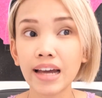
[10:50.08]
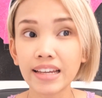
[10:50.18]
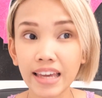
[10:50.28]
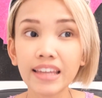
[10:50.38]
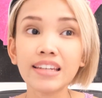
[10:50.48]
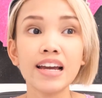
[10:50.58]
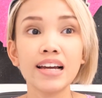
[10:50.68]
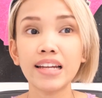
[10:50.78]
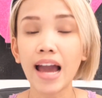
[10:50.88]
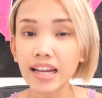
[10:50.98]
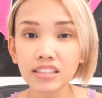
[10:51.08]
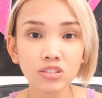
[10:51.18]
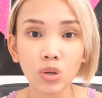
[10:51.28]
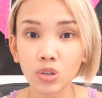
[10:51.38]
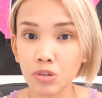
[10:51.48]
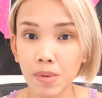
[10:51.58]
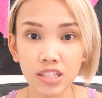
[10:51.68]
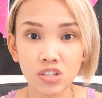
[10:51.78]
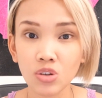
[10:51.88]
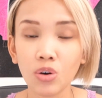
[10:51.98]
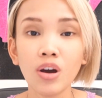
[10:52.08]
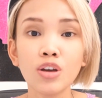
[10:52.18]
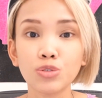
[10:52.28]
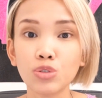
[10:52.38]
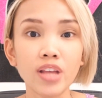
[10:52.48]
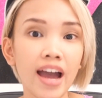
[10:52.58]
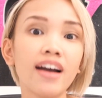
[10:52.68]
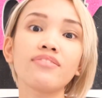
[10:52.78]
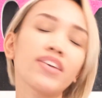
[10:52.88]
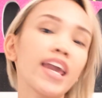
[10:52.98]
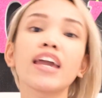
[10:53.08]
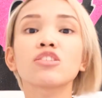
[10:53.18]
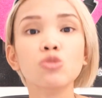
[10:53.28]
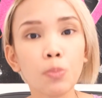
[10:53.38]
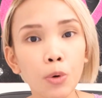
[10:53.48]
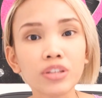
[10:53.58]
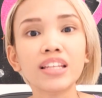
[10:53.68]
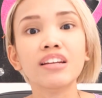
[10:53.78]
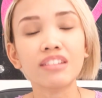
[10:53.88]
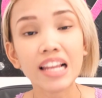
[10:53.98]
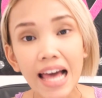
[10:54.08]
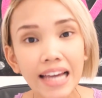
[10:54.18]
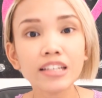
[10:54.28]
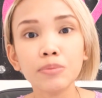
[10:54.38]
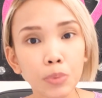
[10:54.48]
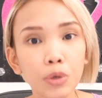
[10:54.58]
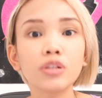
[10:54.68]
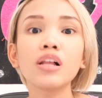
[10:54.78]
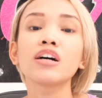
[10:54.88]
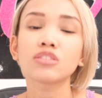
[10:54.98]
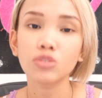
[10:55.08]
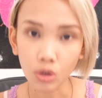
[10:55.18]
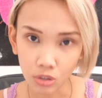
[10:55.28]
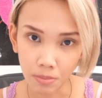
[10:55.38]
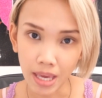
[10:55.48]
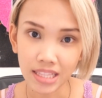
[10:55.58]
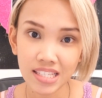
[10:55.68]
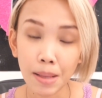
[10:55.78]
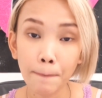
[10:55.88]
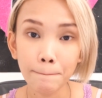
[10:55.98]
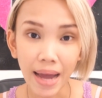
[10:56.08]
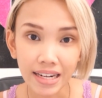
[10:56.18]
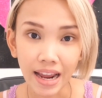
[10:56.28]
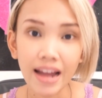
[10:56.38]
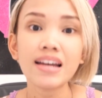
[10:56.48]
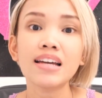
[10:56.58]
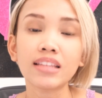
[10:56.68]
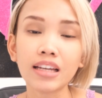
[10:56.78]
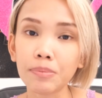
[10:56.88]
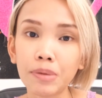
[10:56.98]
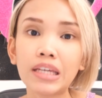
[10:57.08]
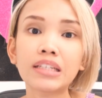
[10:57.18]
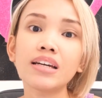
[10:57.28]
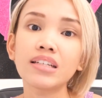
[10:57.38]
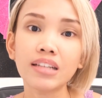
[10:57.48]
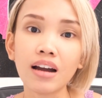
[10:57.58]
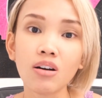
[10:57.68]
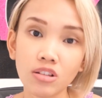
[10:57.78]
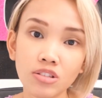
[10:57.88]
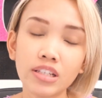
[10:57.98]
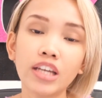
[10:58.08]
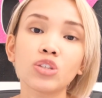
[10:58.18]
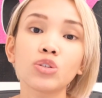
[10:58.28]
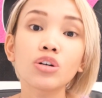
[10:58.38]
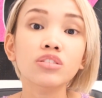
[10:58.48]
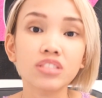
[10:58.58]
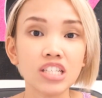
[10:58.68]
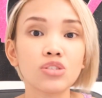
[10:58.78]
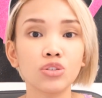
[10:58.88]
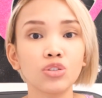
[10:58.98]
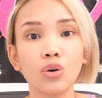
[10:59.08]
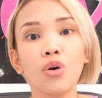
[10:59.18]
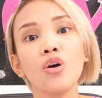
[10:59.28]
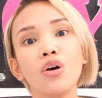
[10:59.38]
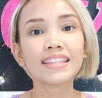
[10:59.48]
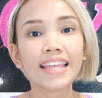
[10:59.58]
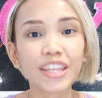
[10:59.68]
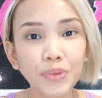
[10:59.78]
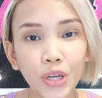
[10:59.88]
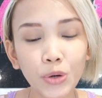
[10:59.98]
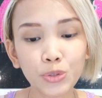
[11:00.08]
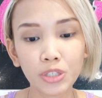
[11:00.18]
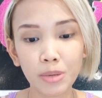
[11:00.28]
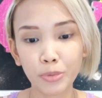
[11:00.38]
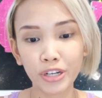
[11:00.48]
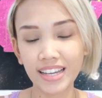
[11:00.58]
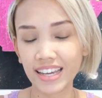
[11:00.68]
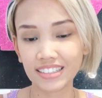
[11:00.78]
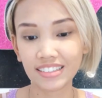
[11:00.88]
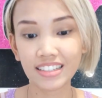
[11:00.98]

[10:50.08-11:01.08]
Again, lahat ng documents nyo should have a supporting reliable documents para tanggapin ng consulate yung reason nyo. Then we go to number 9.